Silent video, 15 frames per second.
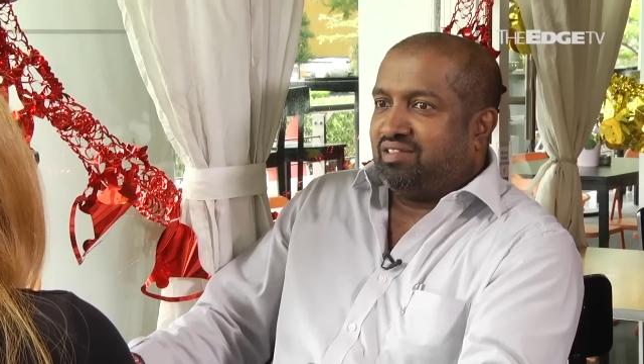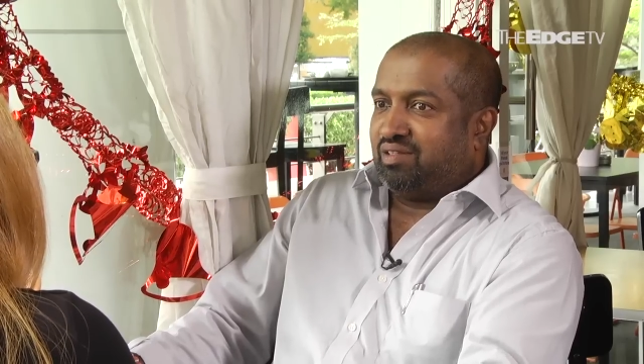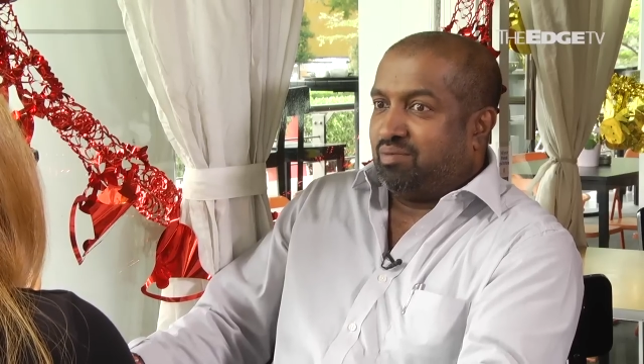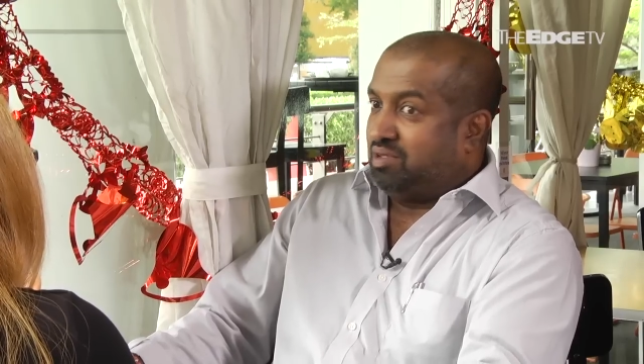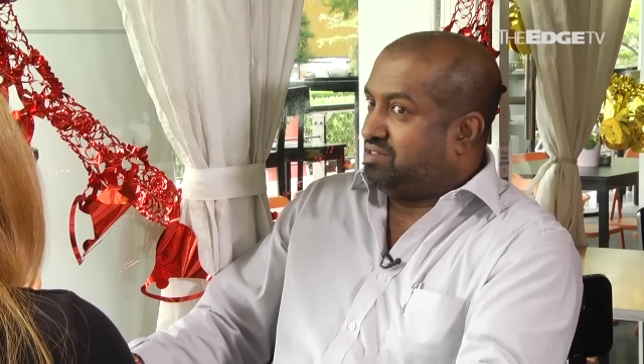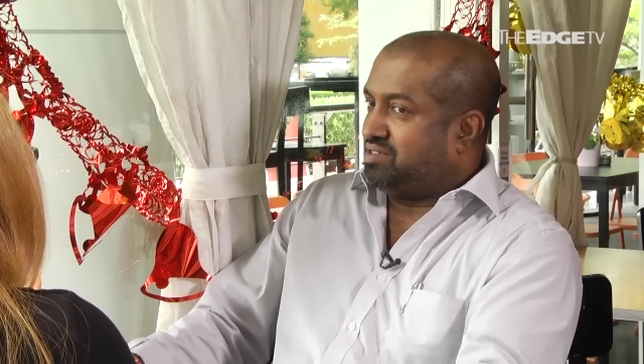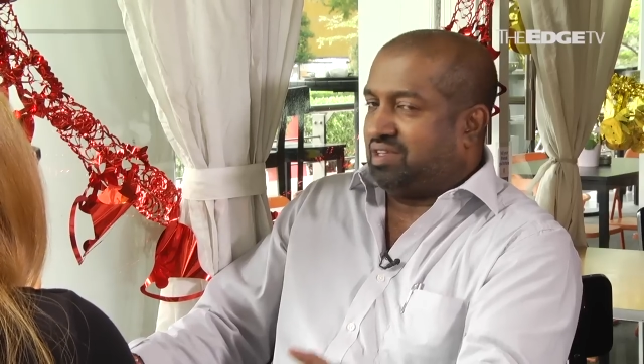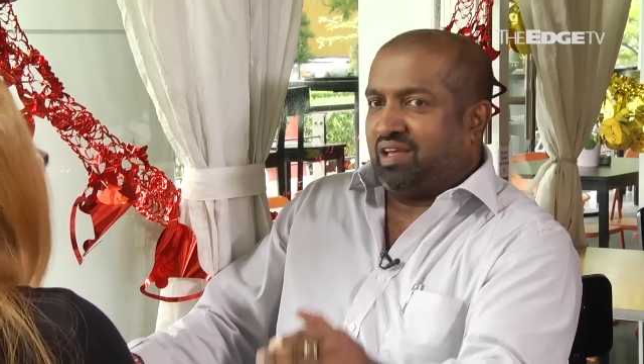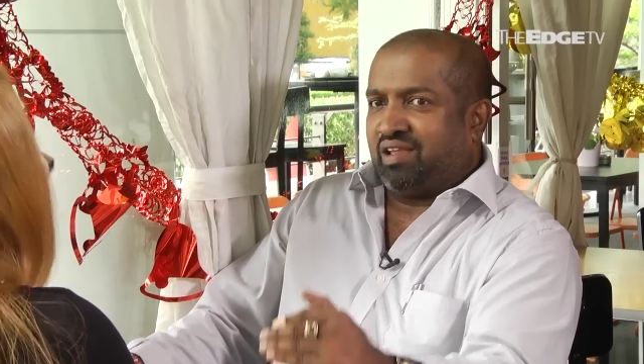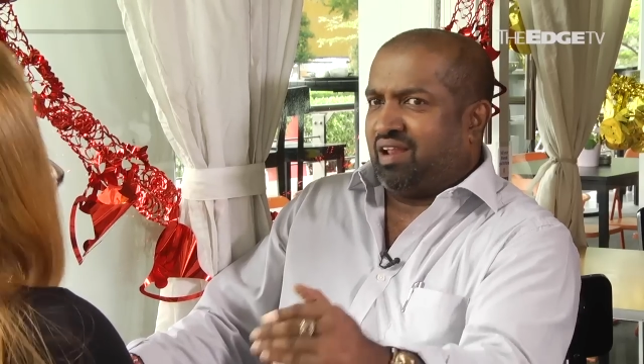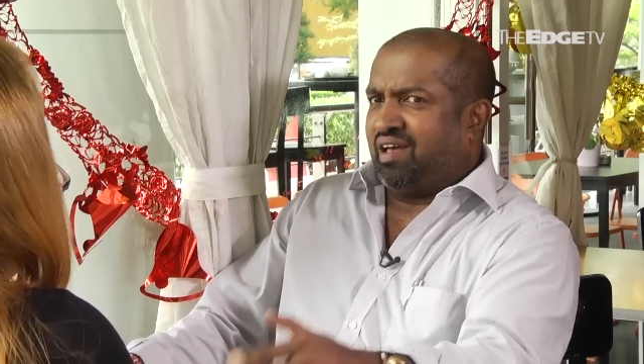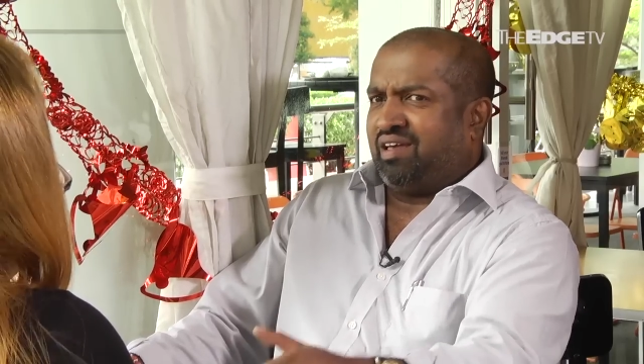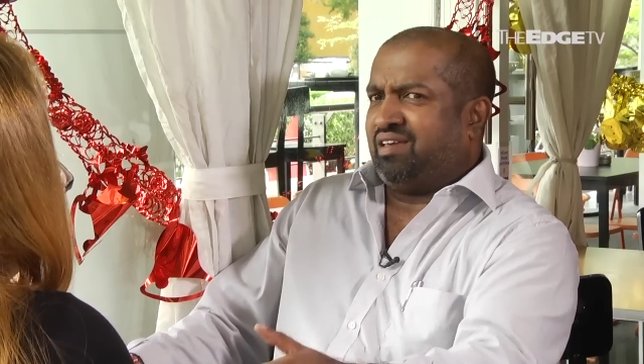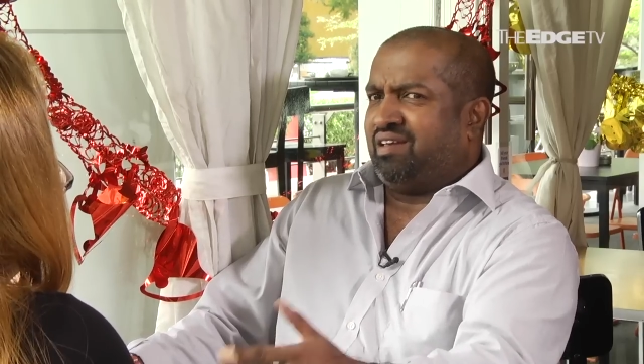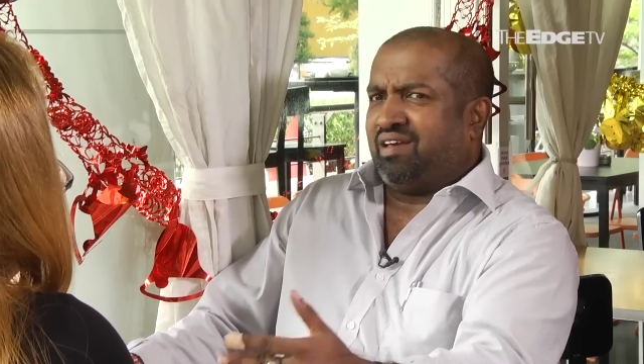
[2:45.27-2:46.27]
That means,
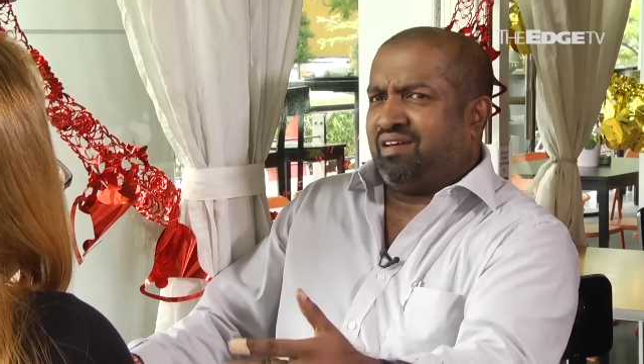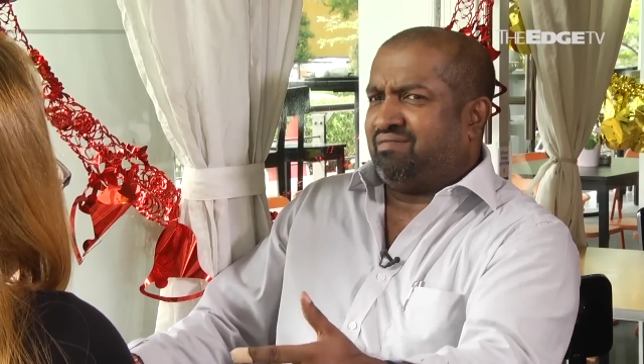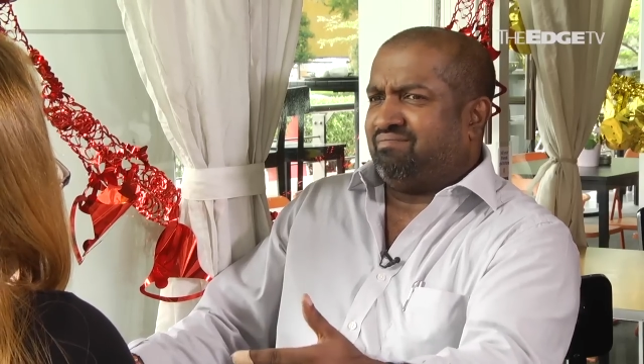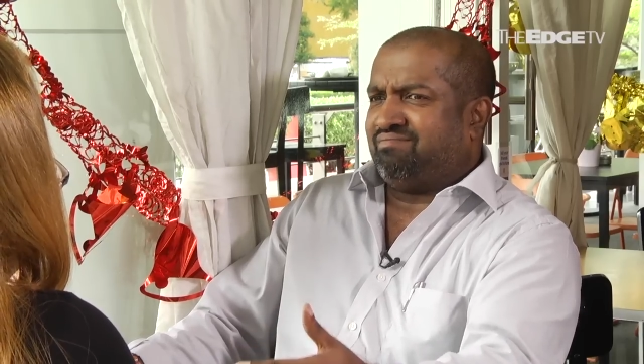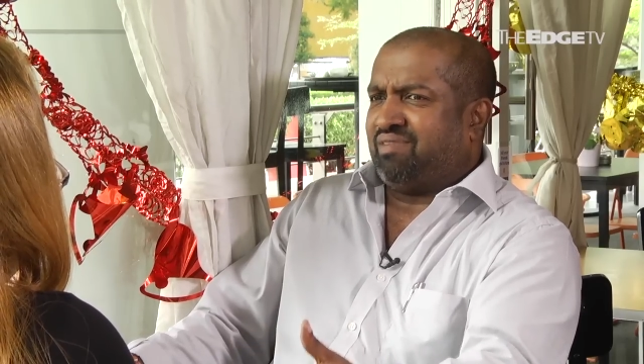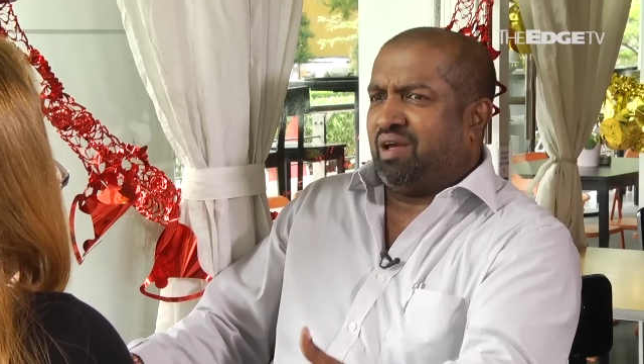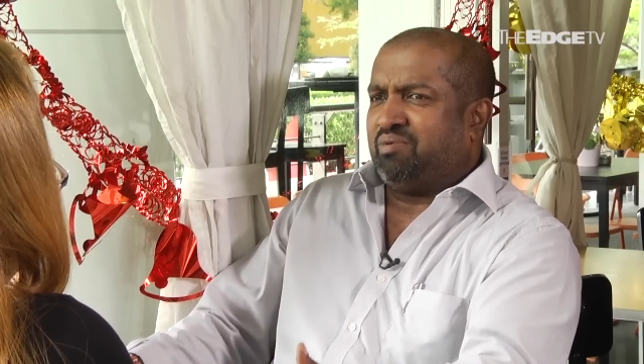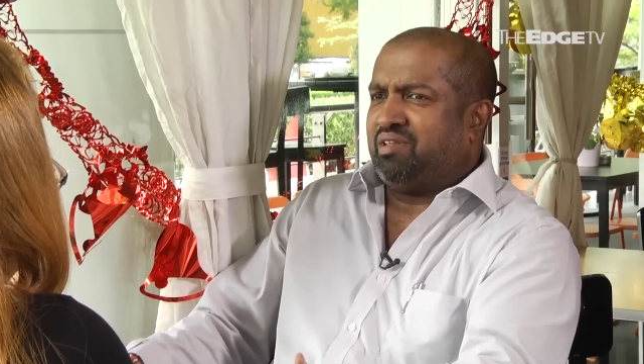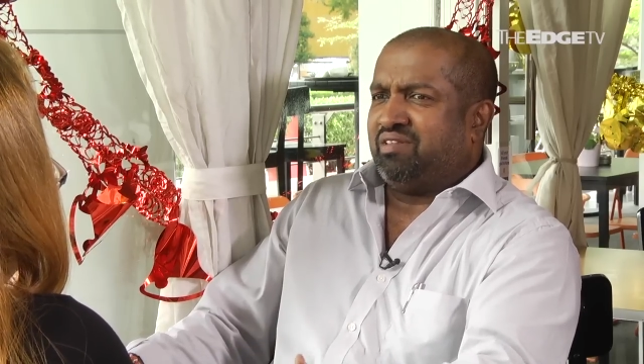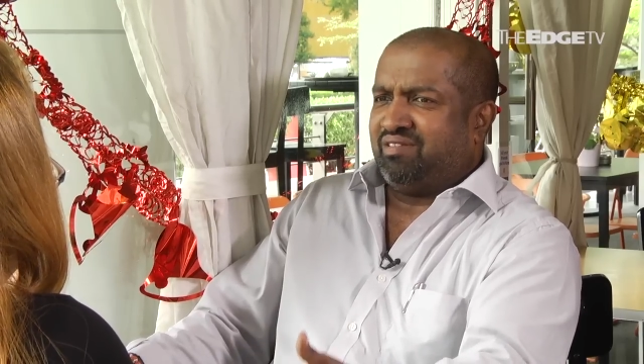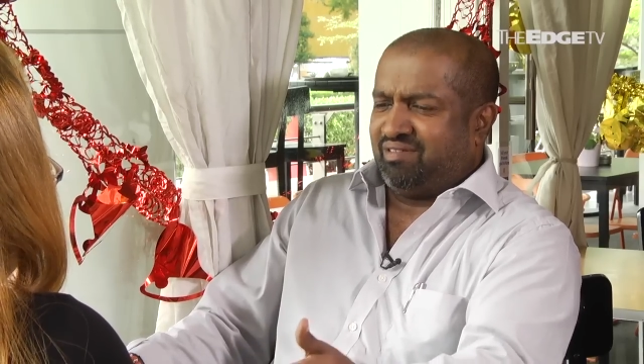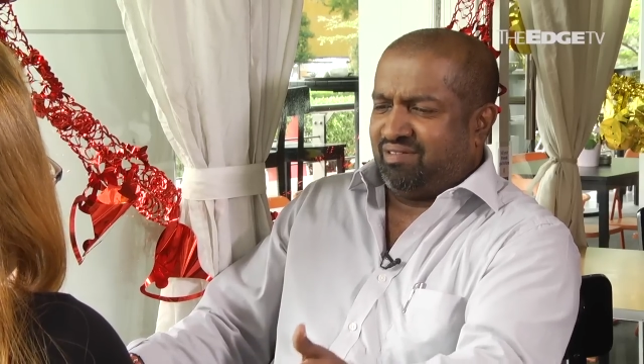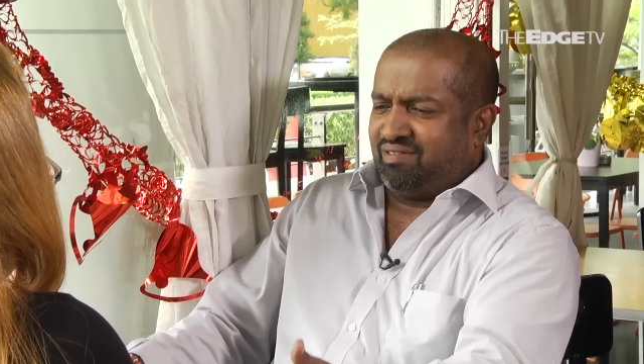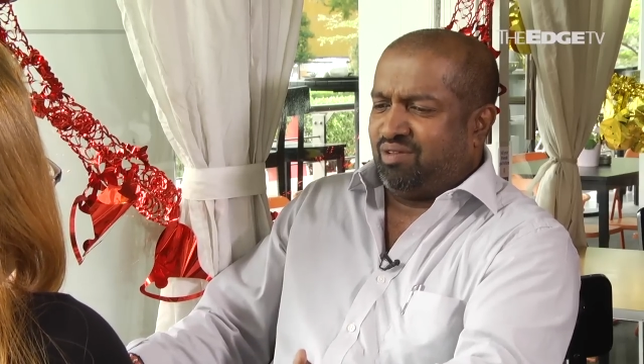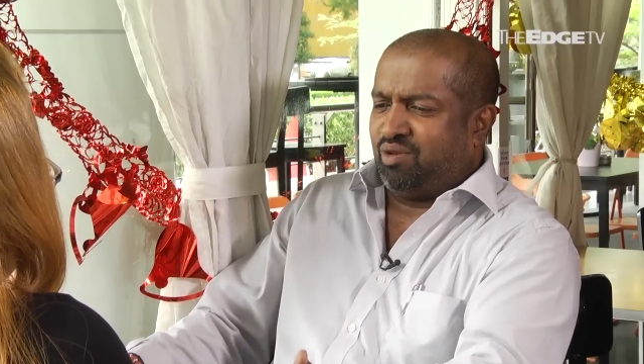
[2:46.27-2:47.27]
and I, I
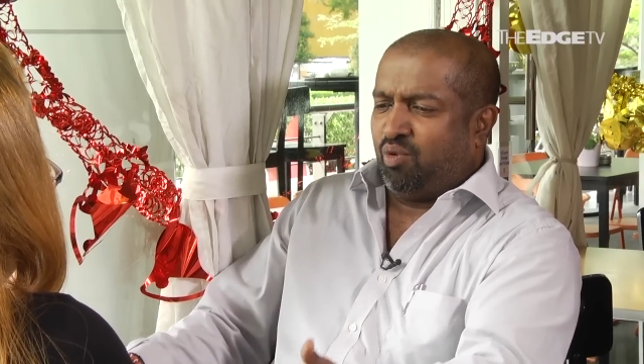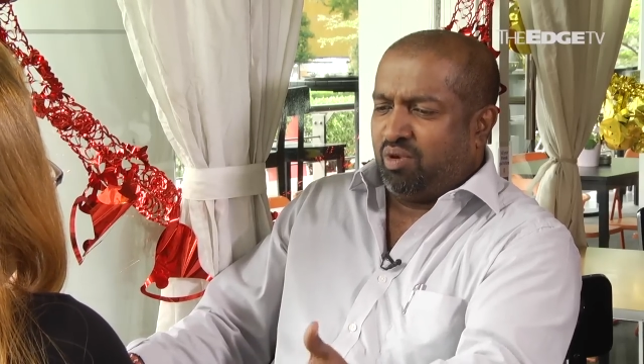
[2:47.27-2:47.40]
mean,